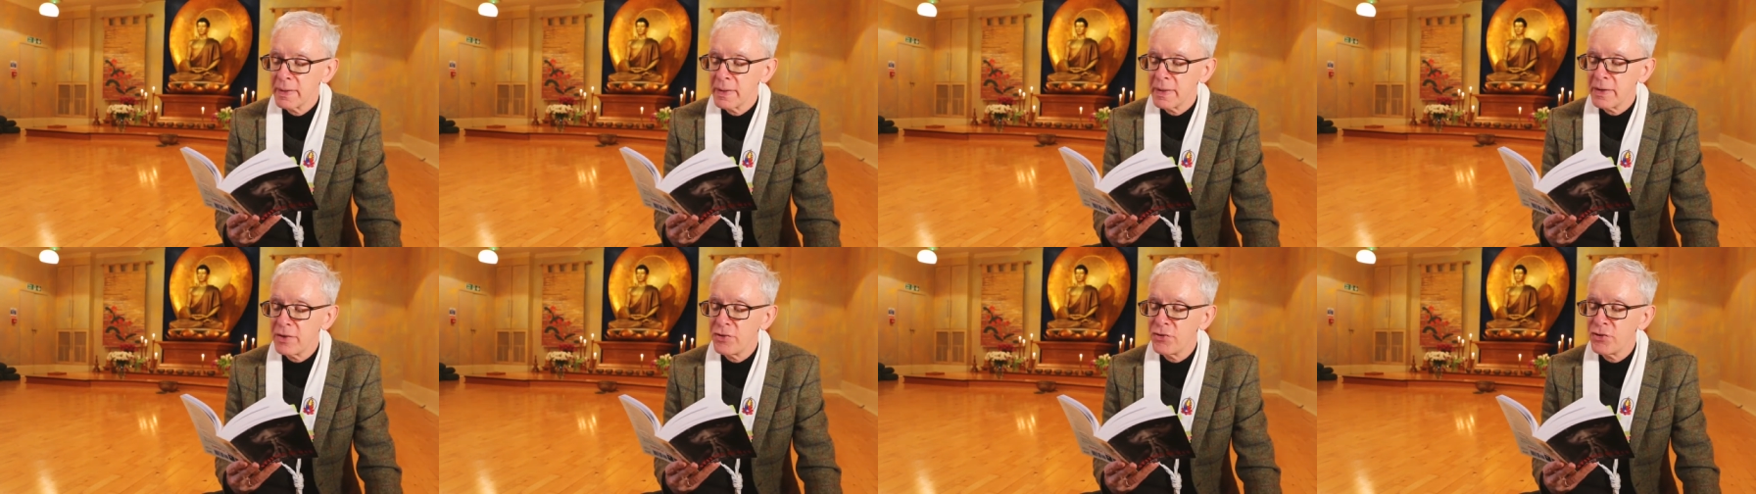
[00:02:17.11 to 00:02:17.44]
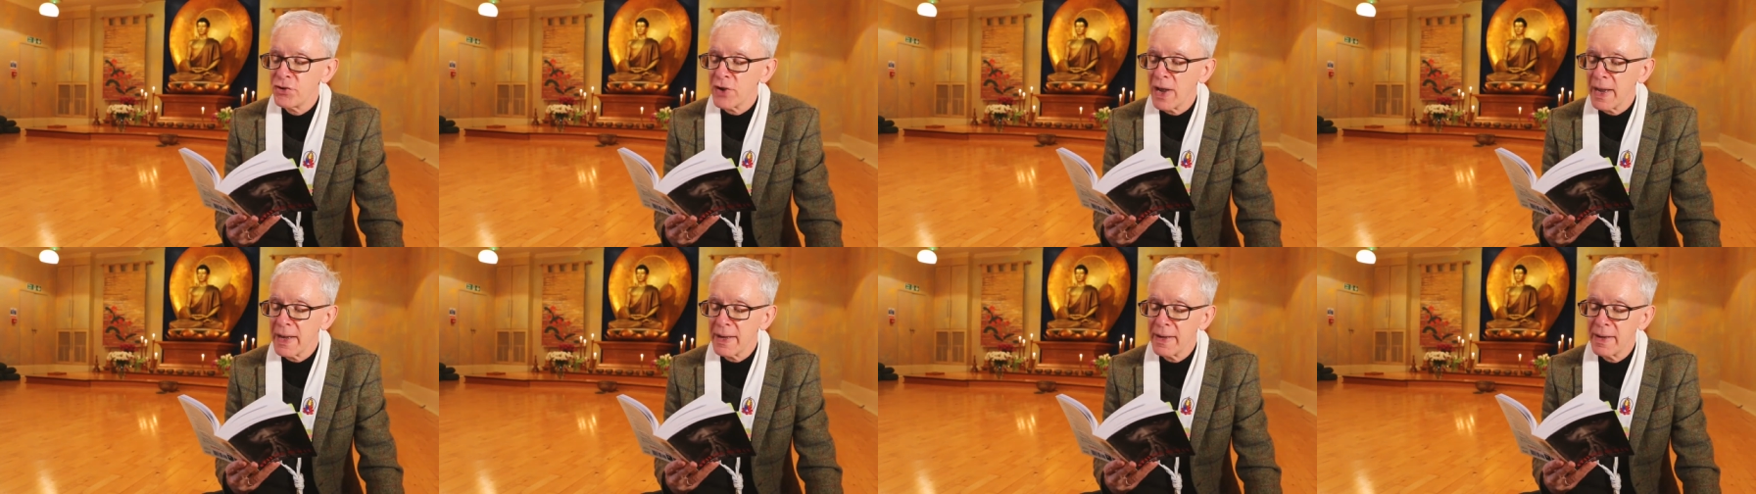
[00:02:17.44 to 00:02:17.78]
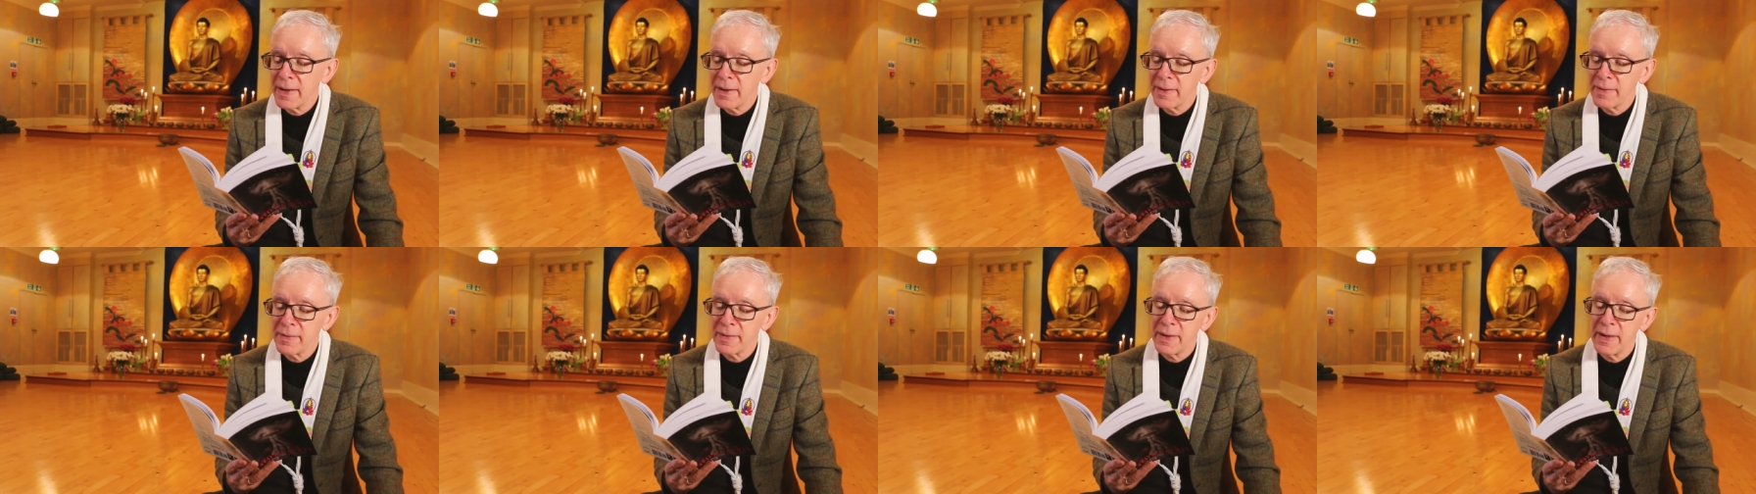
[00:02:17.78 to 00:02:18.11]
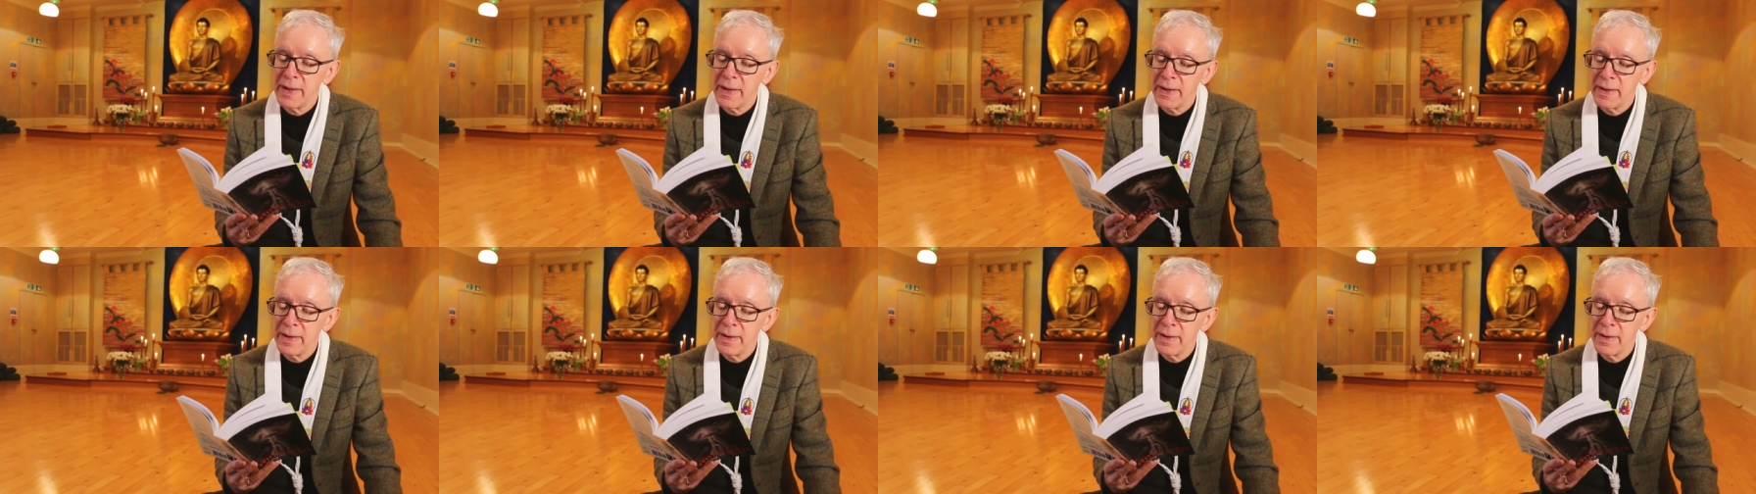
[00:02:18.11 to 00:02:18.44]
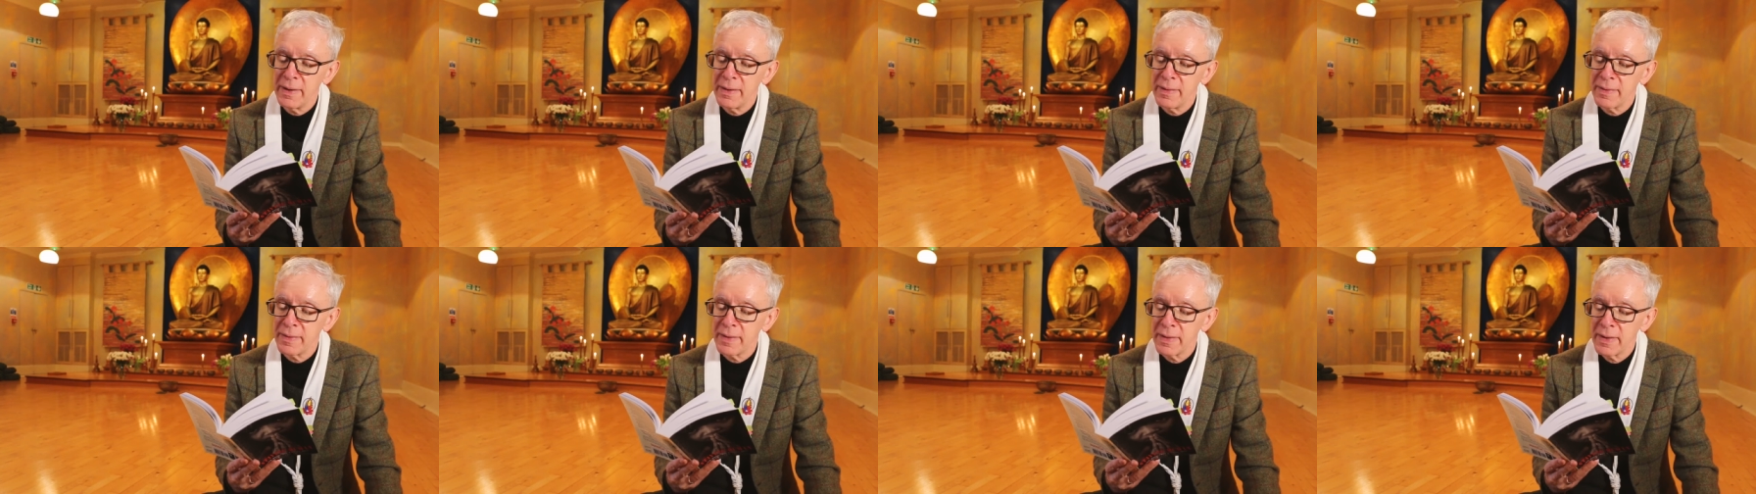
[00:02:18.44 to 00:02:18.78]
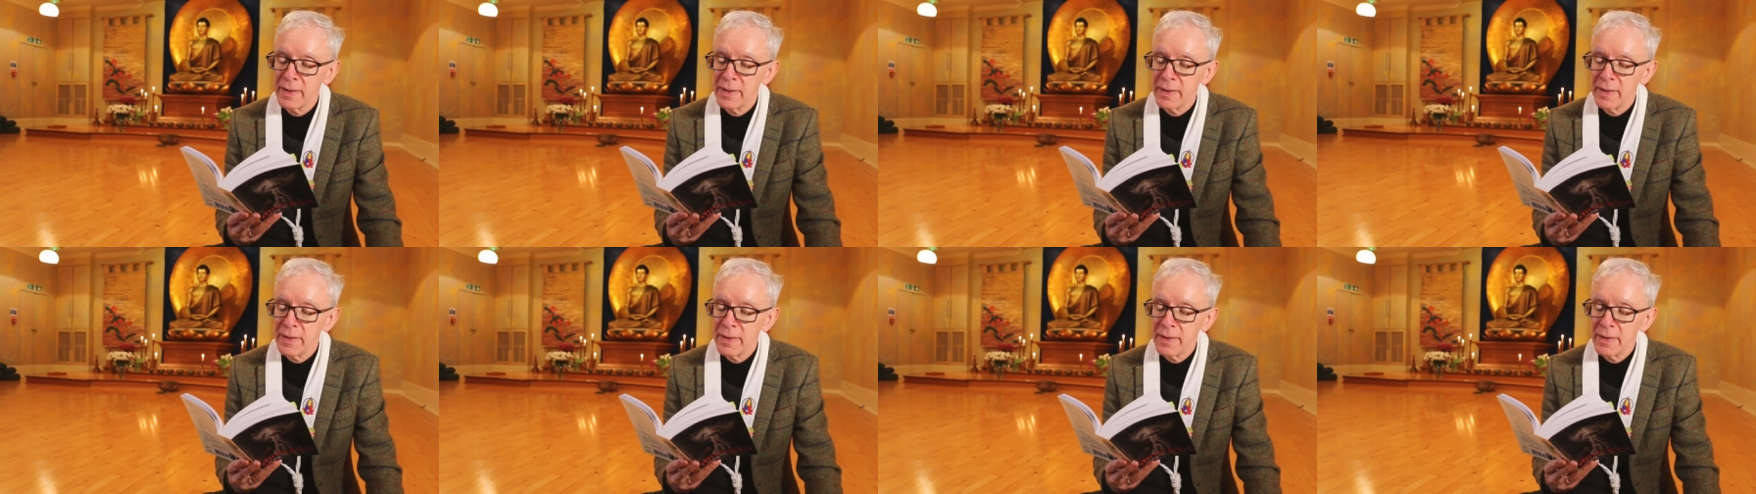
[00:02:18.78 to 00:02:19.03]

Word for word: He'd shake his keys